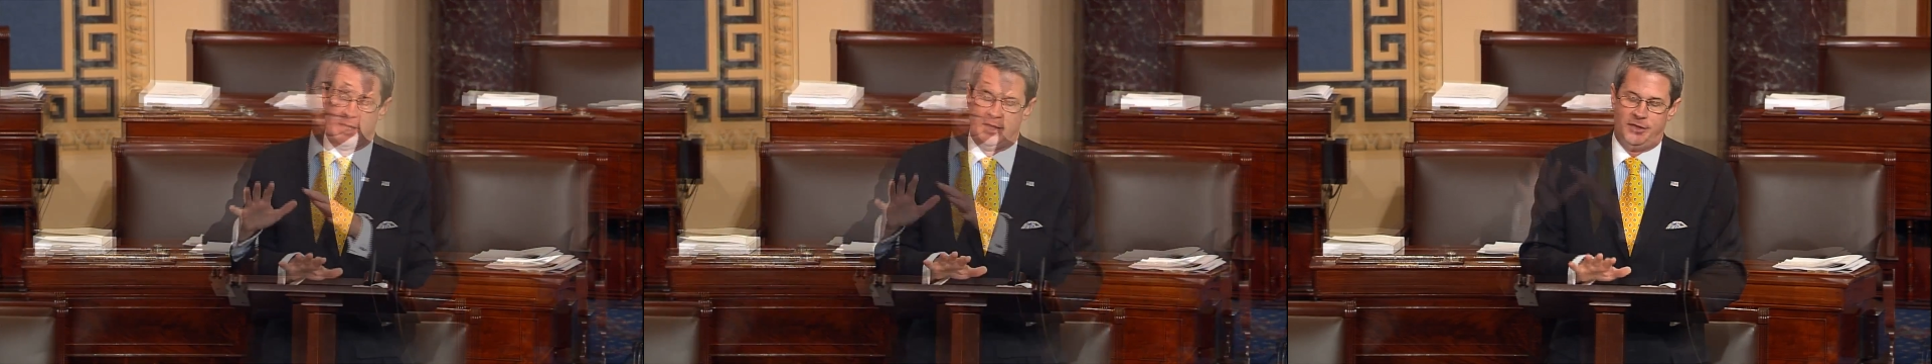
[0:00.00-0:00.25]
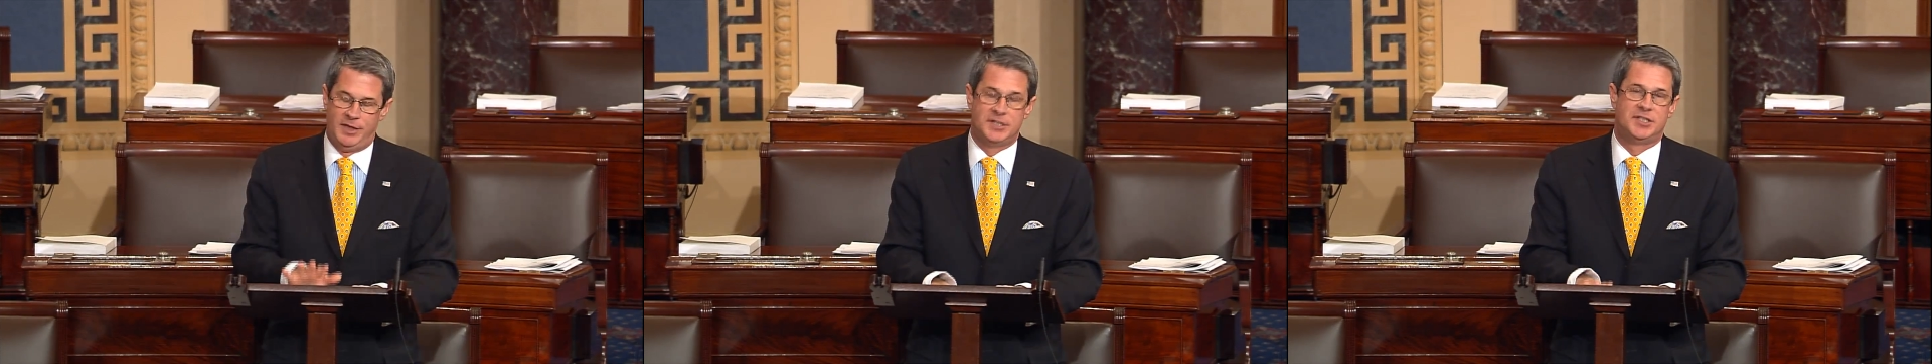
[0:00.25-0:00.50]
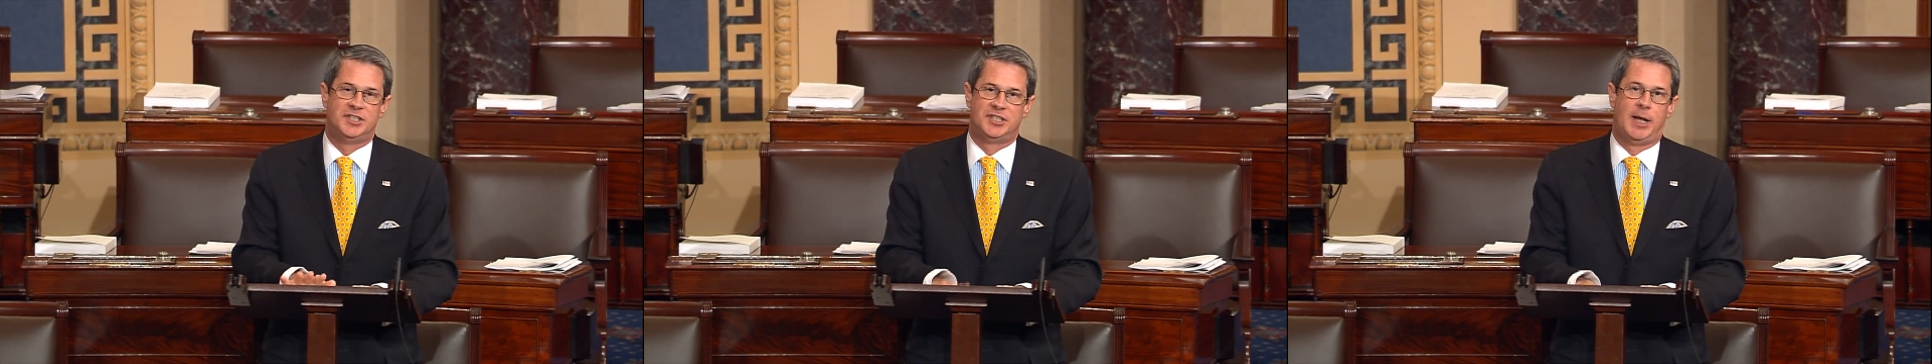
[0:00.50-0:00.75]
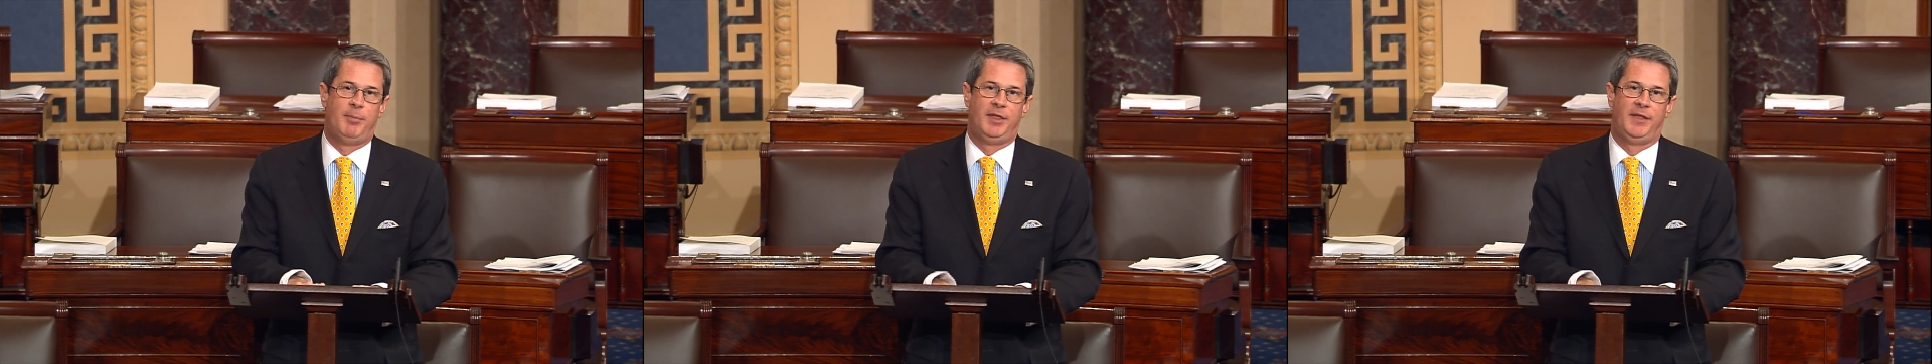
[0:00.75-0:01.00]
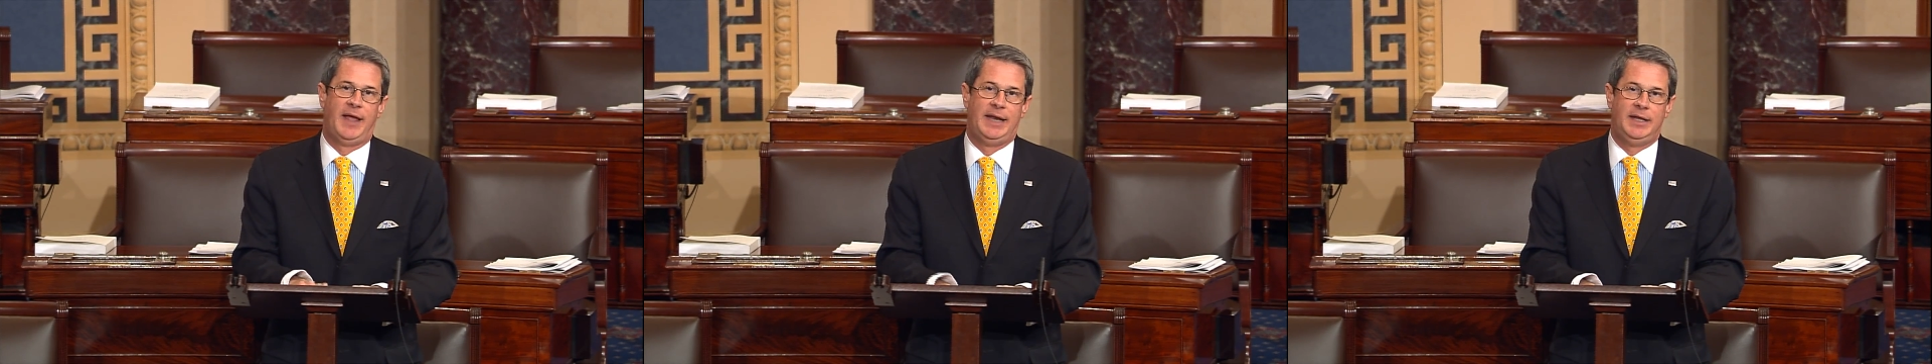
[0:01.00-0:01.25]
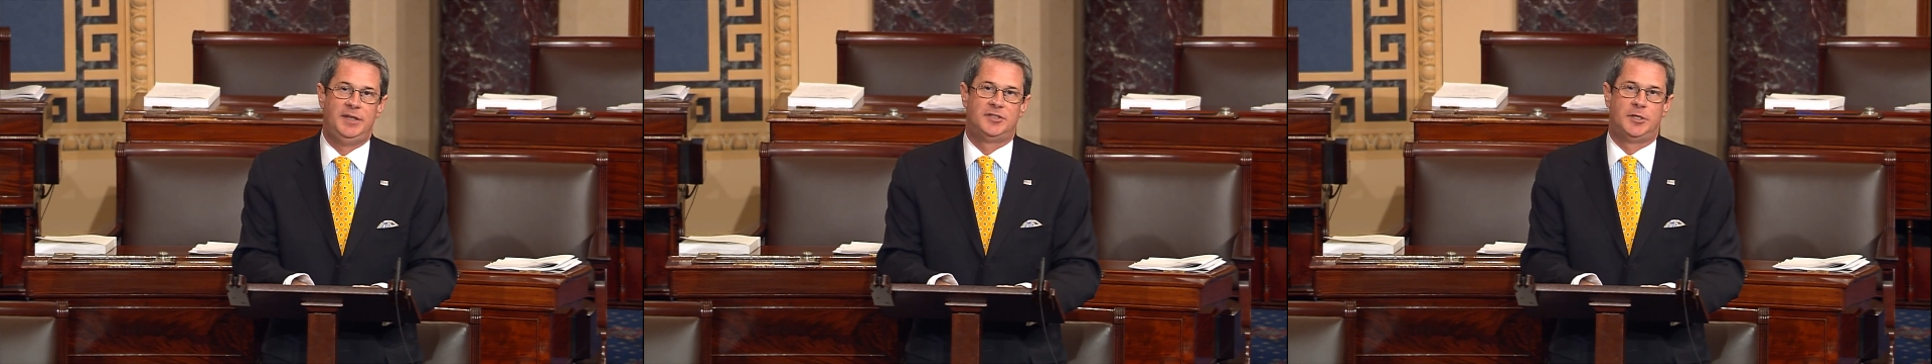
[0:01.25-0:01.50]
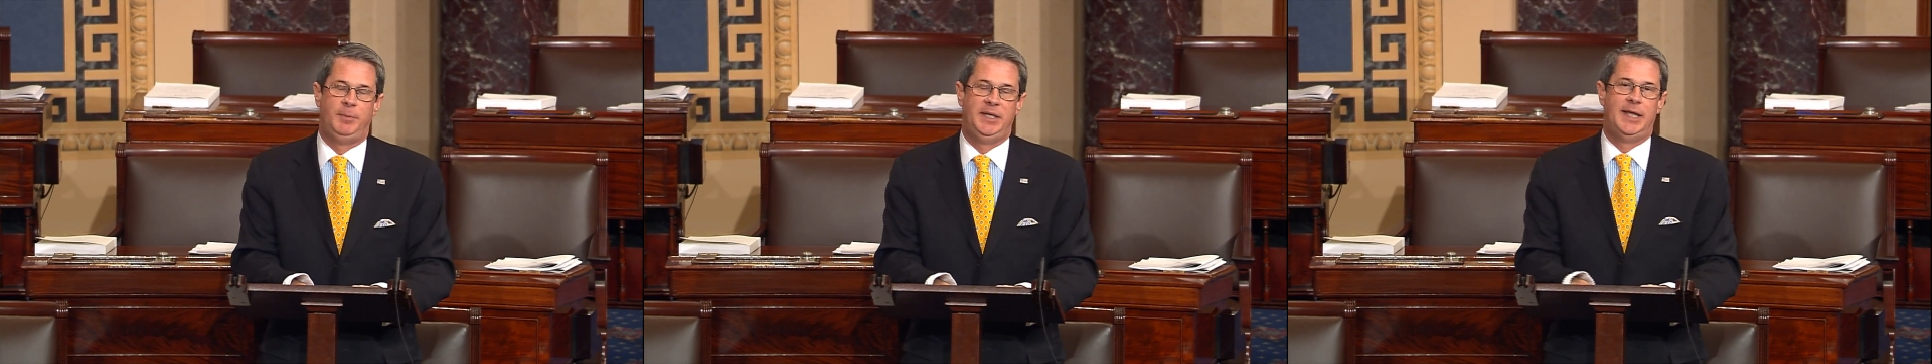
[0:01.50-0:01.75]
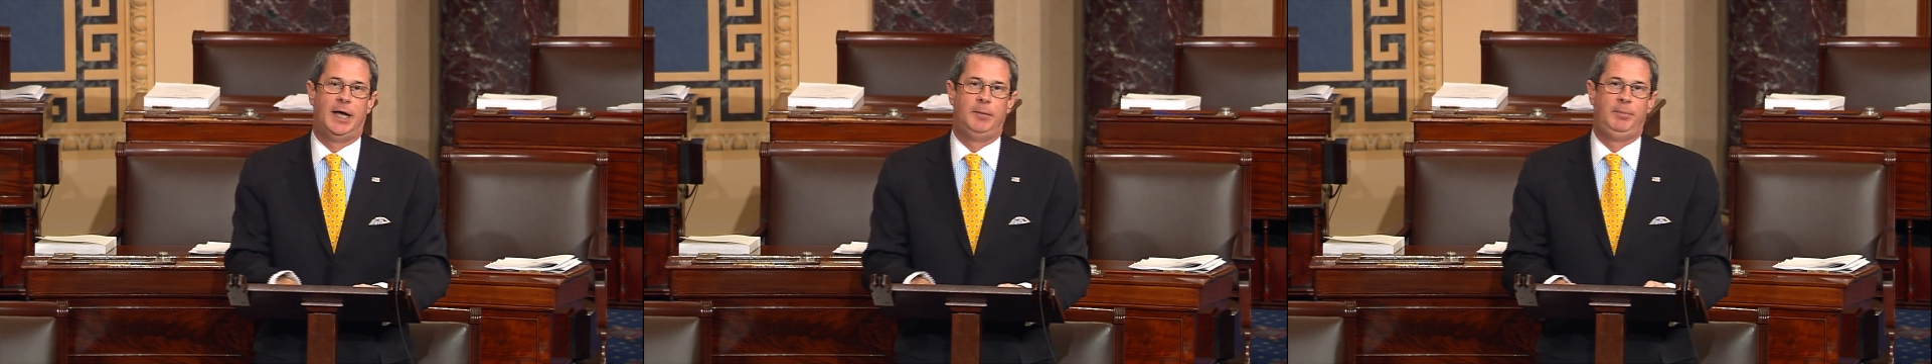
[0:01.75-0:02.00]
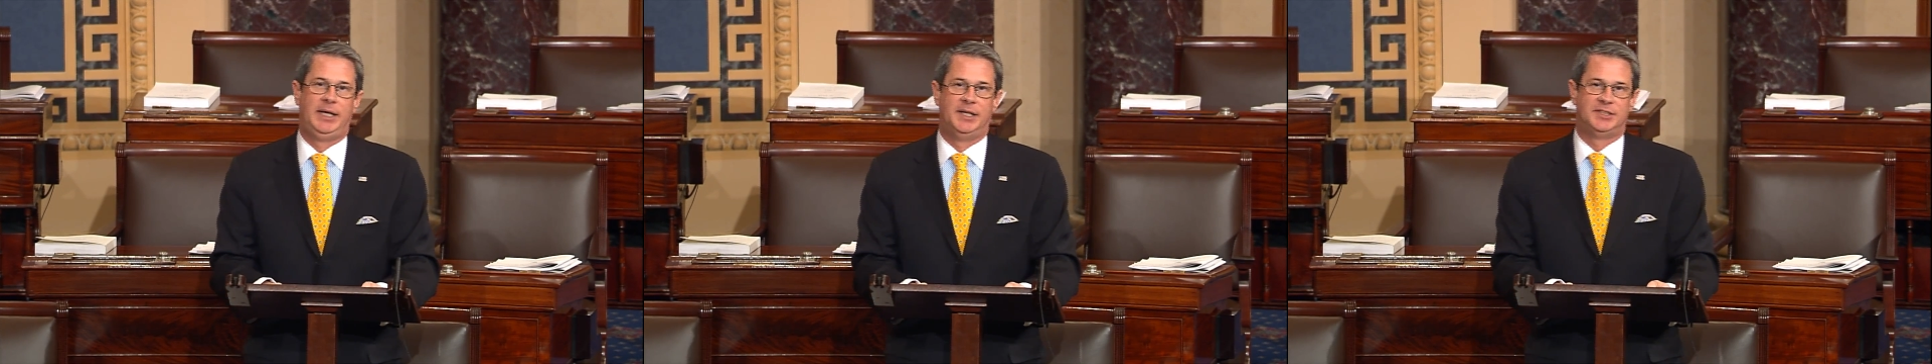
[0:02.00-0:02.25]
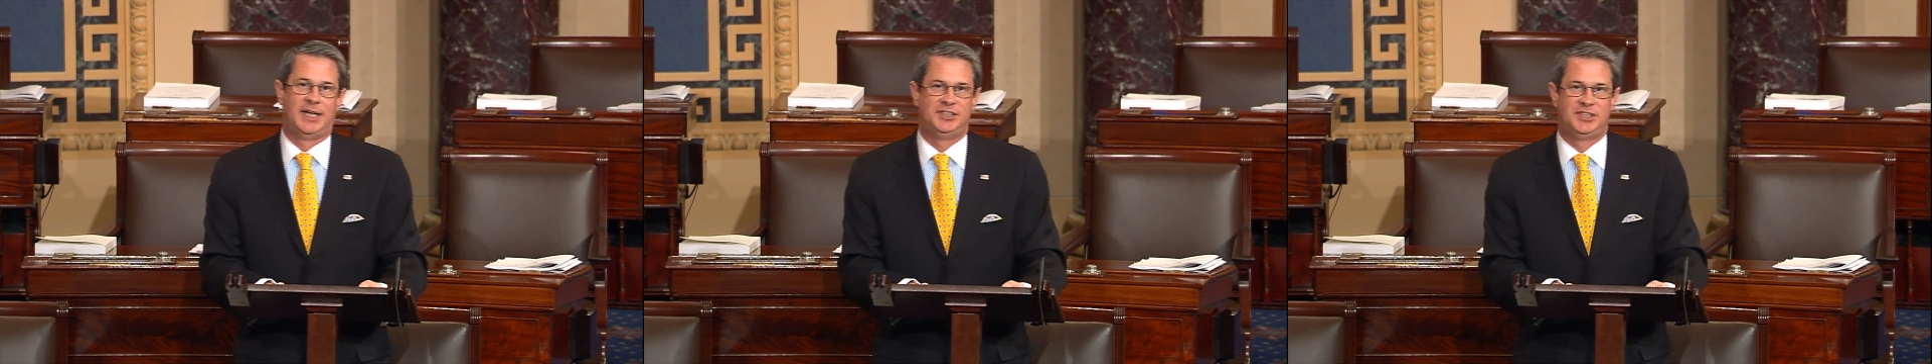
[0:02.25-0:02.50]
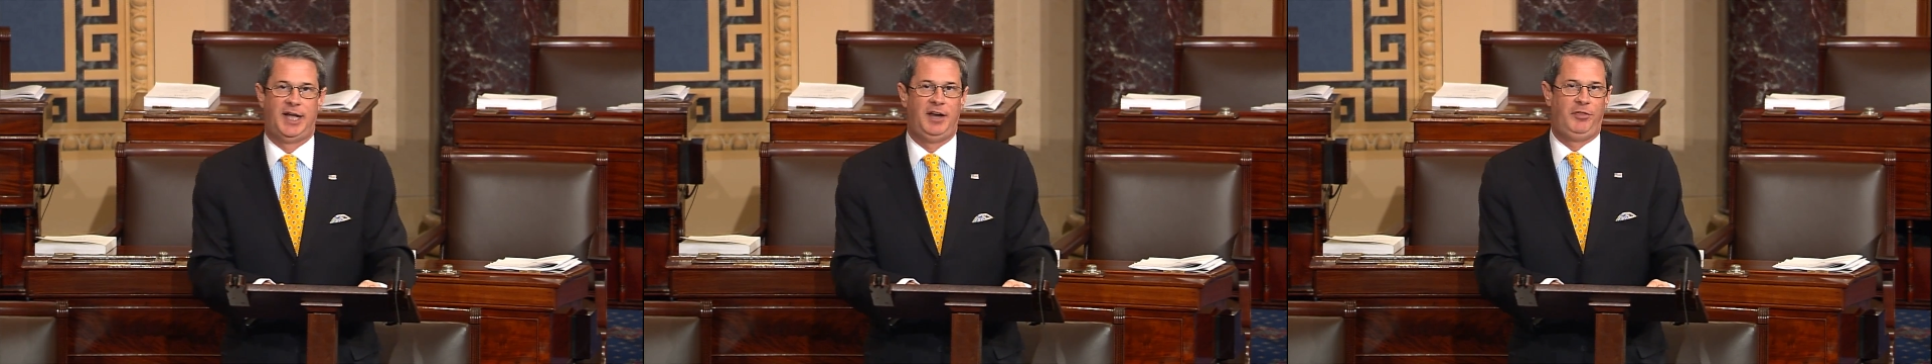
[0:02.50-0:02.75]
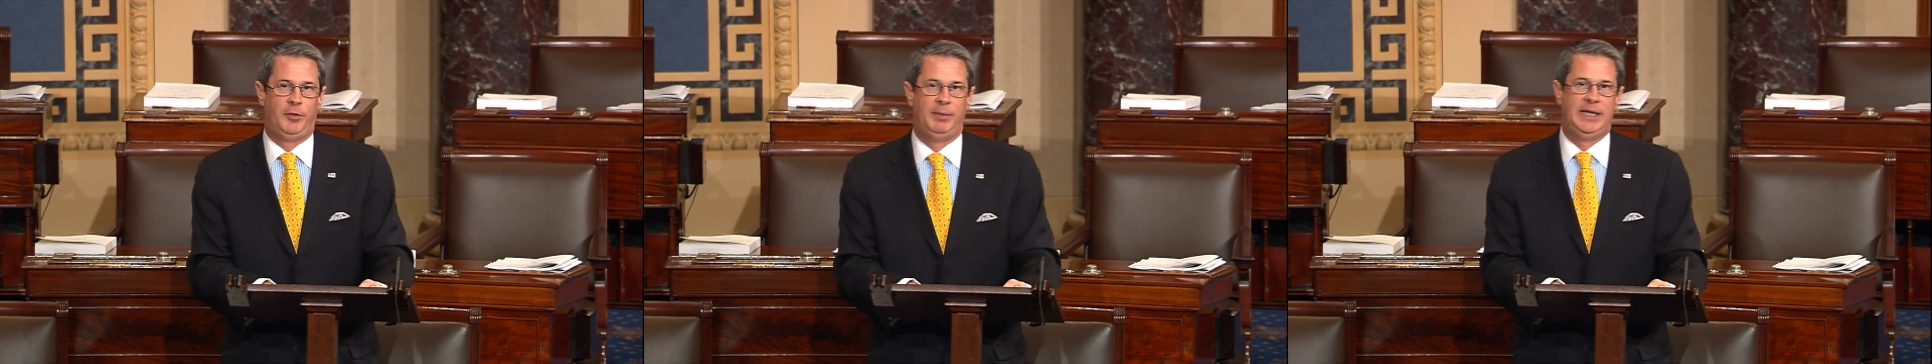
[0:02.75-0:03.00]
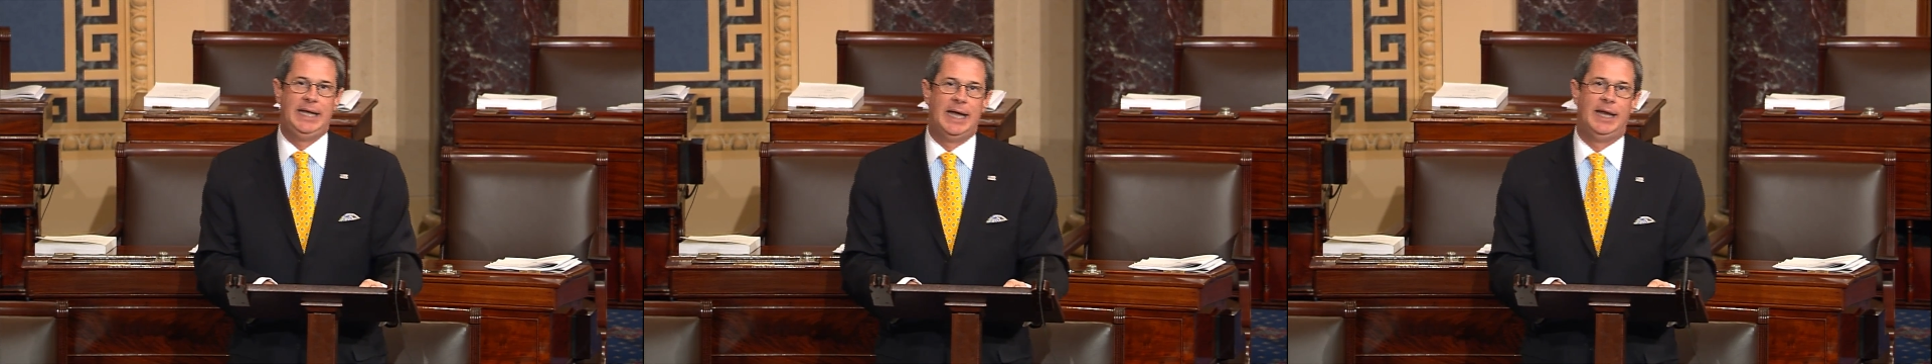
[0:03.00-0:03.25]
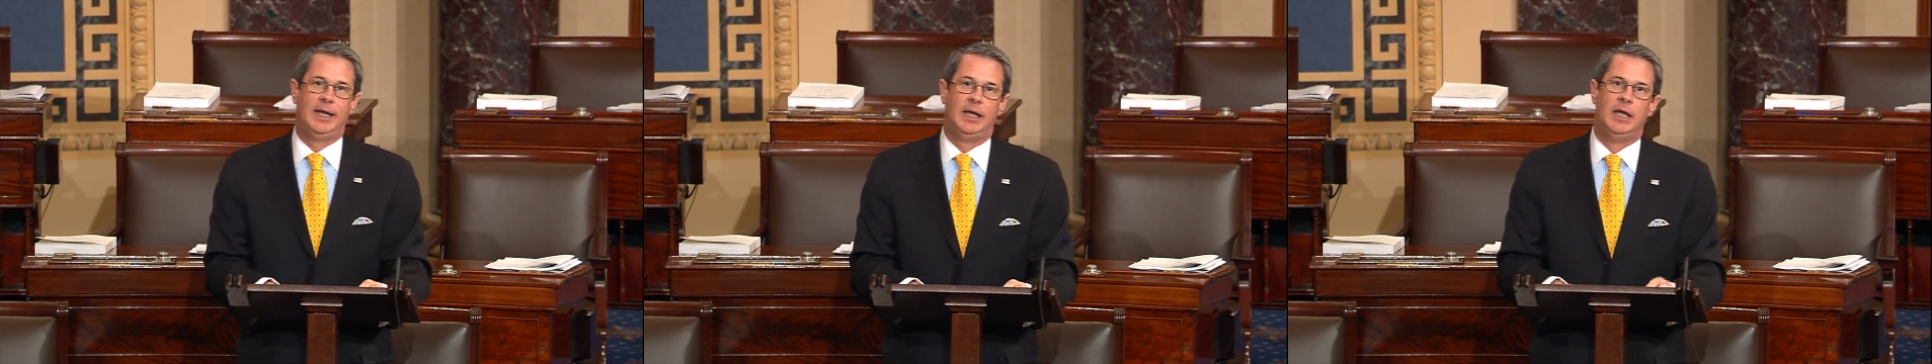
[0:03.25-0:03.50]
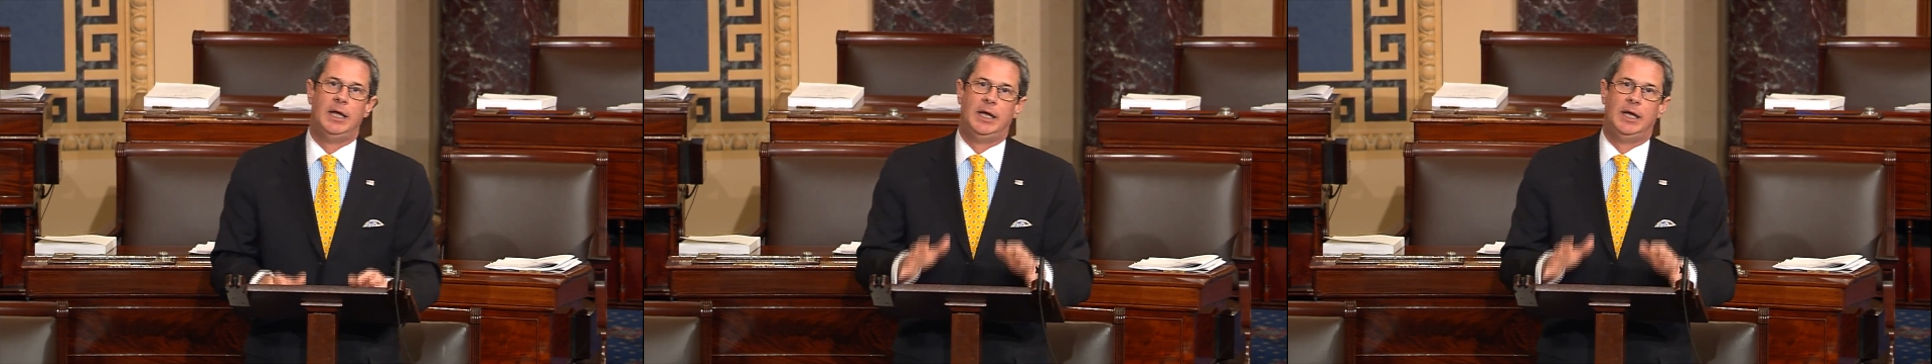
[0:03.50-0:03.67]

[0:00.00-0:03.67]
This is something that needs to be done because I said at the beginning,